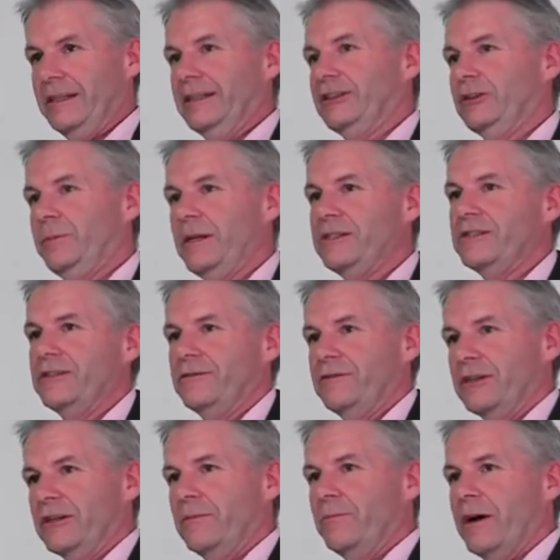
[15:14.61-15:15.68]
expensive
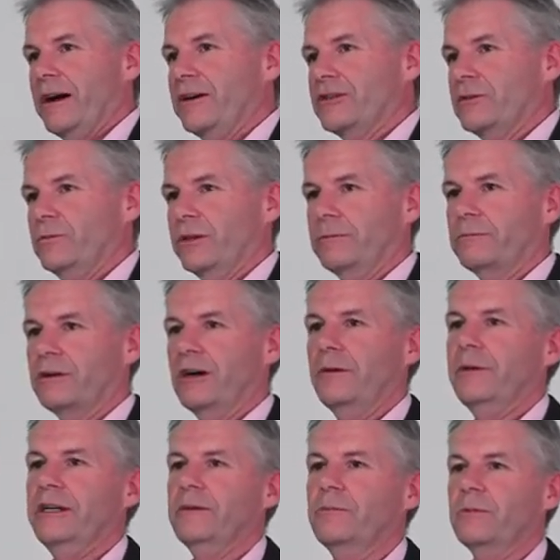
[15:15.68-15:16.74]
in comparison with a
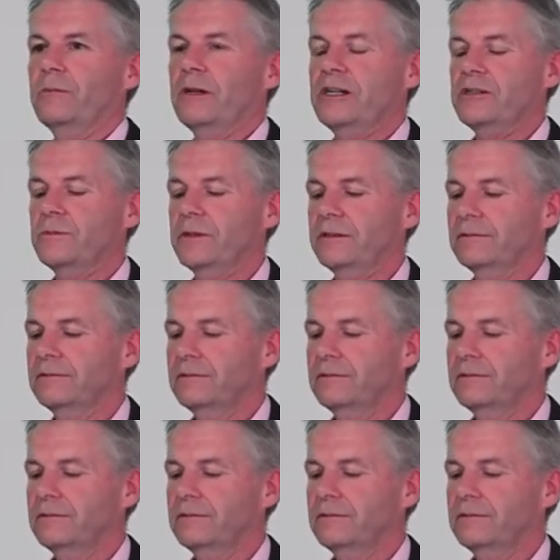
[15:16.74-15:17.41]
primary hip replacement